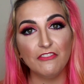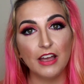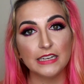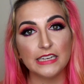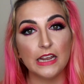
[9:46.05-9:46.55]

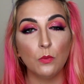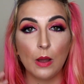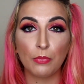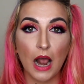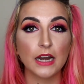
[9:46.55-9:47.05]
Von D?
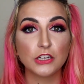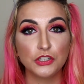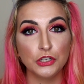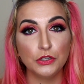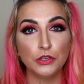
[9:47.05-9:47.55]
What products
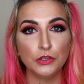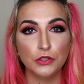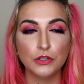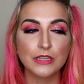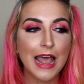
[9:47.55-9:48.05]
do you
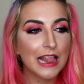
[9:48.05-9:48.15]
use?